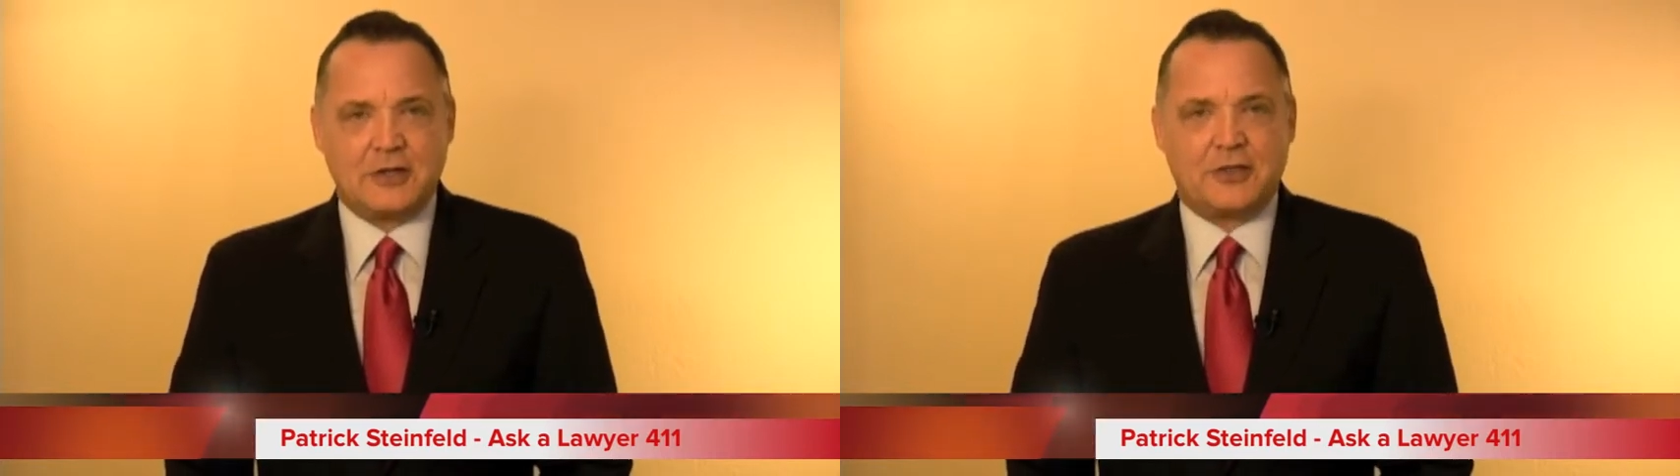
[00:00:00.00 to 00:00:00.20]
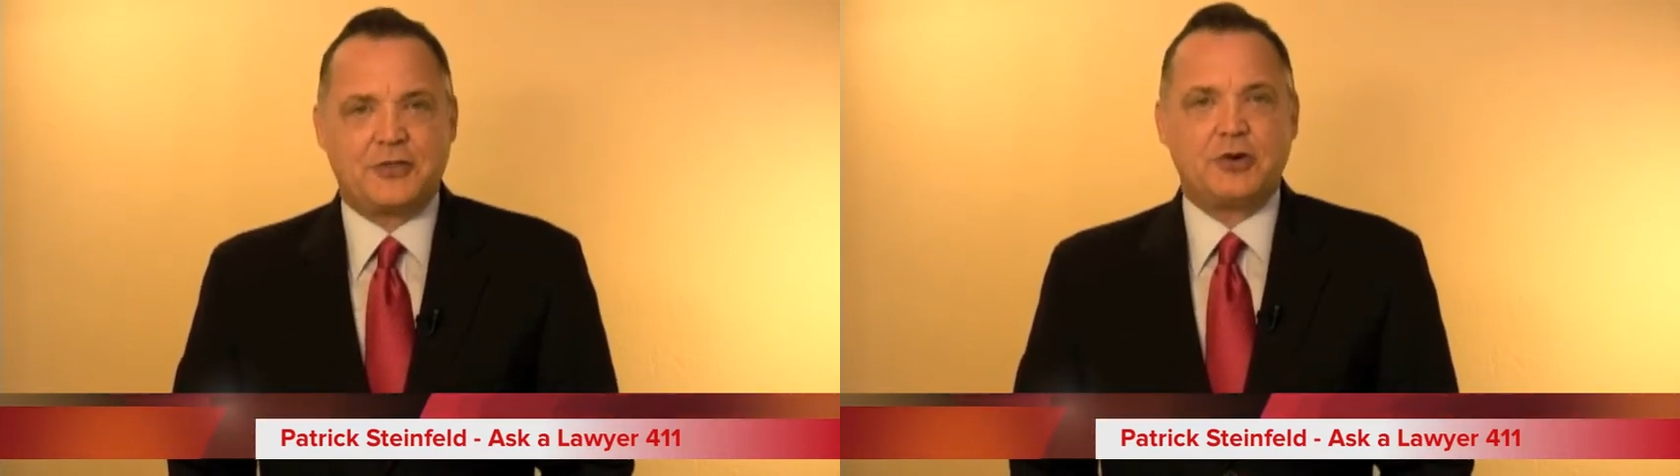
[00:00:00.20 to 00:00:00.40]

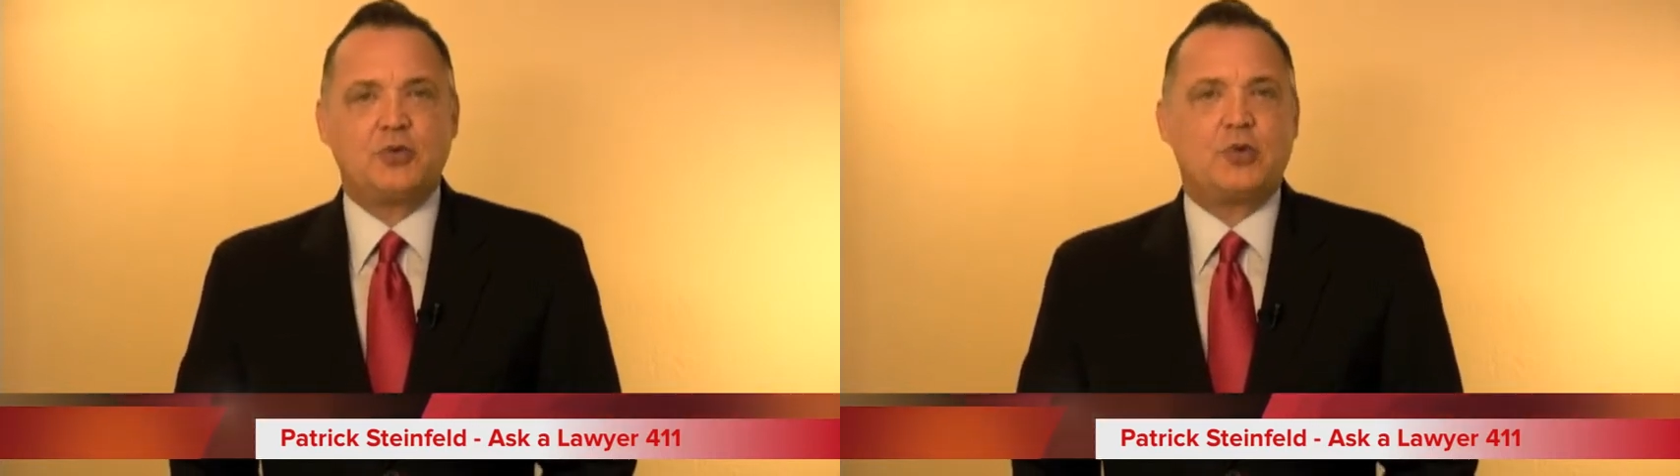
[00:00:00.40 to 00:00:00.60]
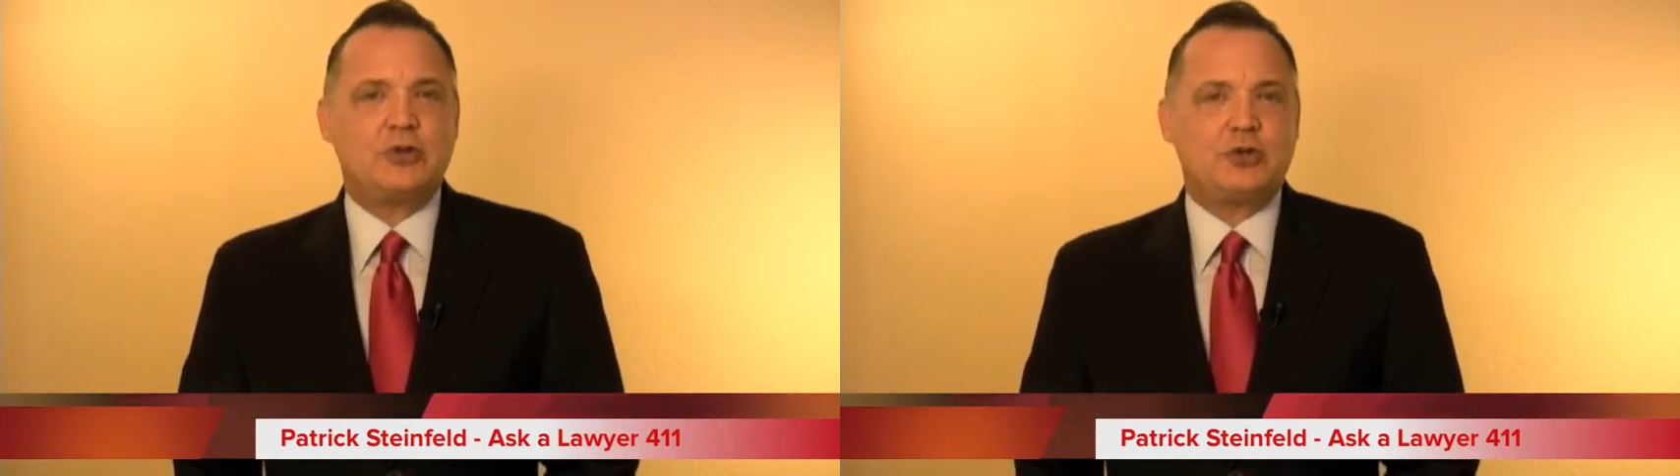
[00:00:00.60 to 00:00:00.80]

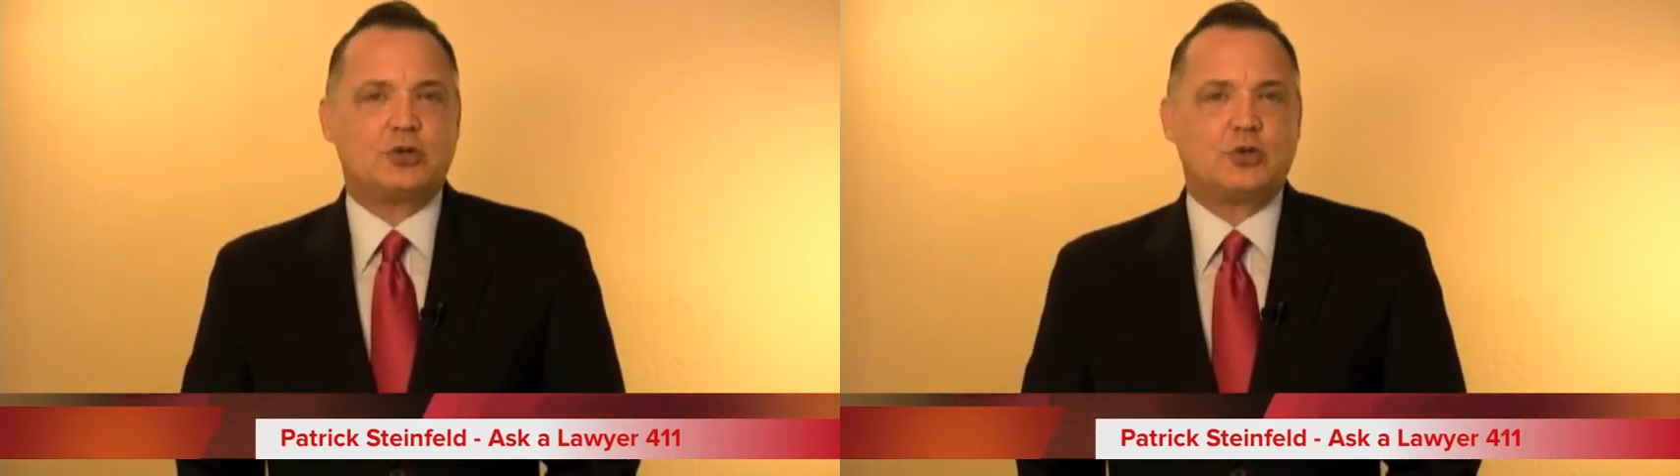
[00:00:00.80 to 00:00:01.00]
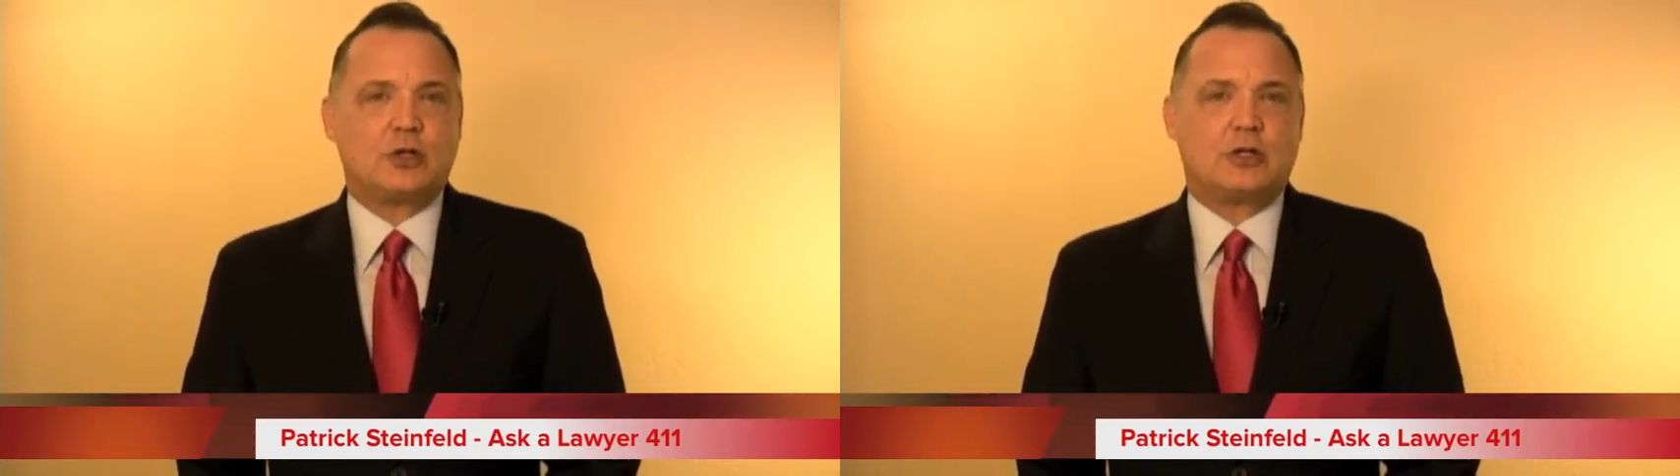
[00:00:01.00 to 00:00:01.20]

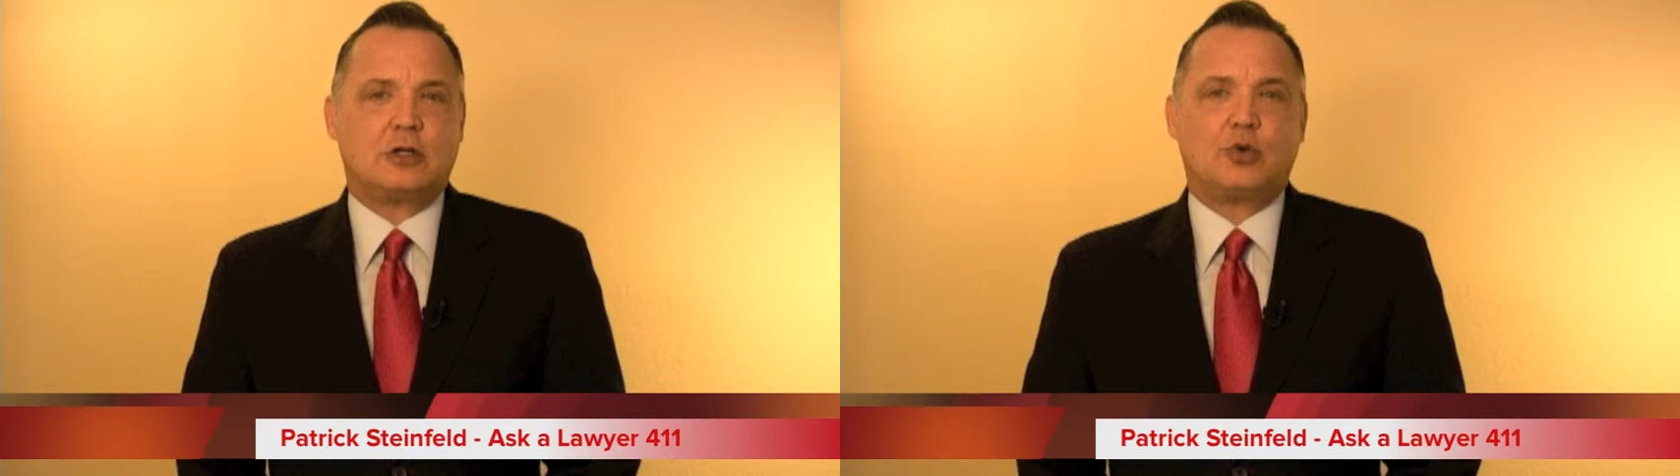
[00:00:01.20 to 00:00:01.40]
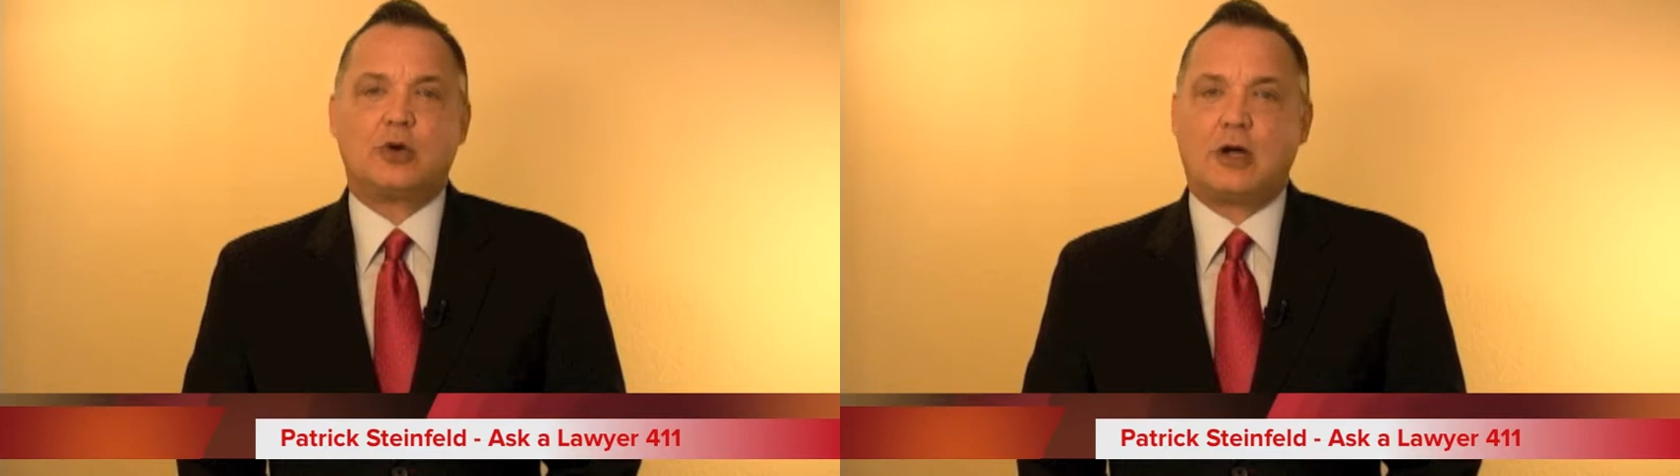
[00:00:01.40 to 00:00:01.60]
31-year-old
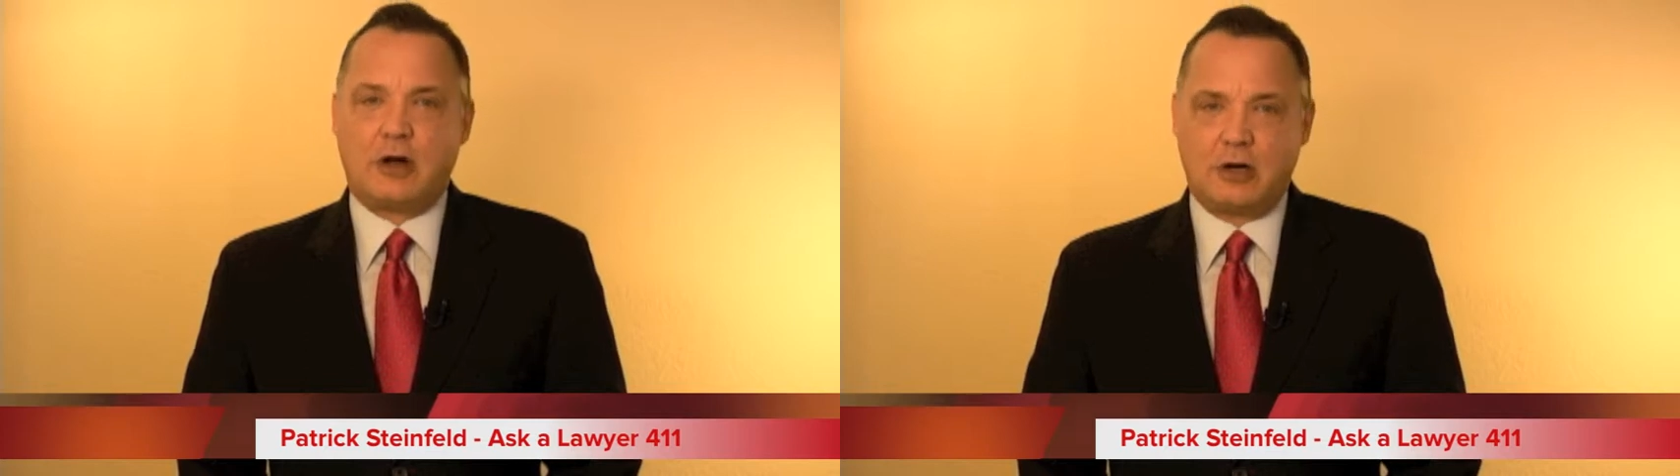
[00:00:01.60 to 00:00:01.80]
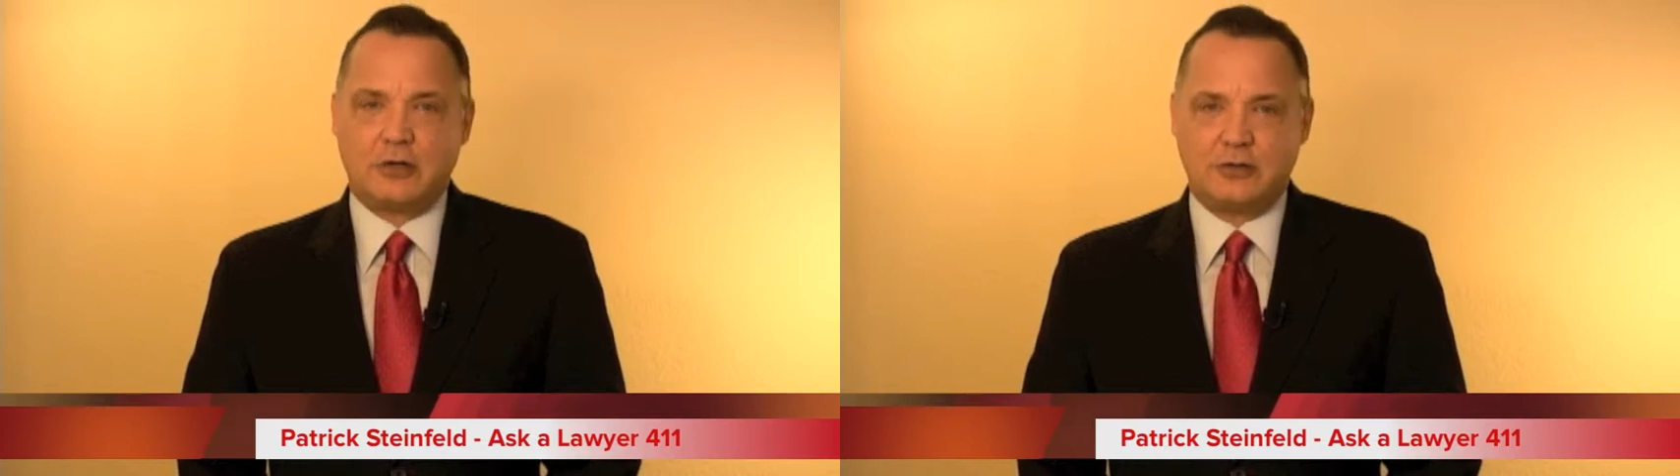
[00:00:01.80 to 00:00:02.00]
Lori
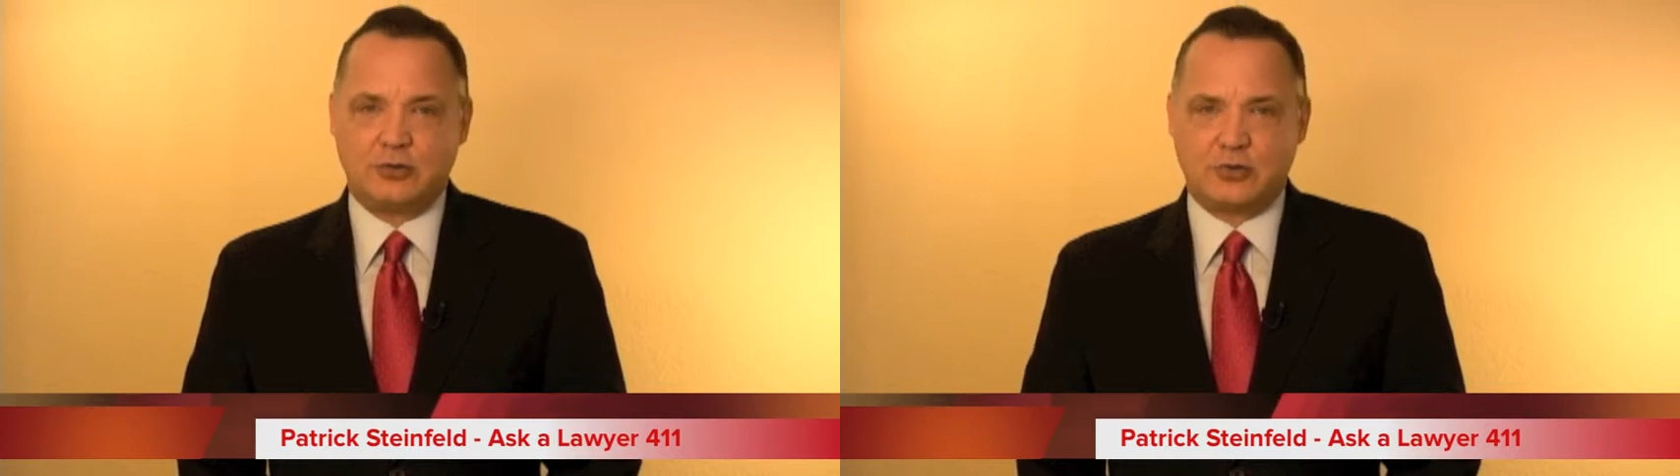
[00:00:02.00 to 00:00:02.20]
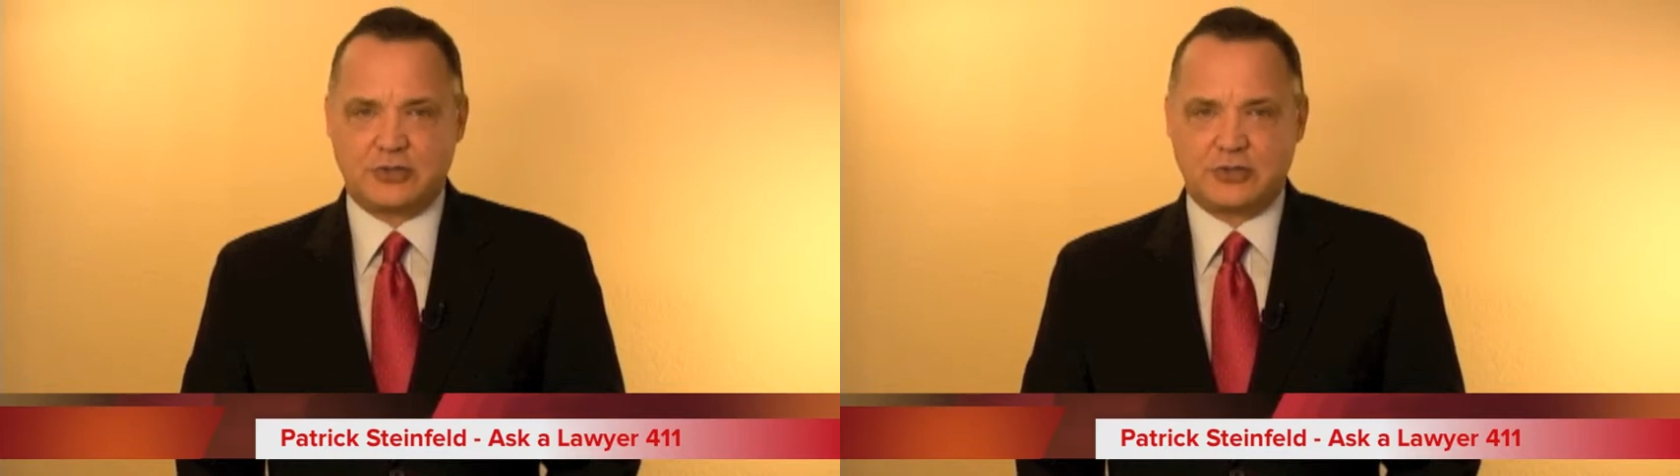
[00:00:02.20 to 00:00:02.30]
Hardin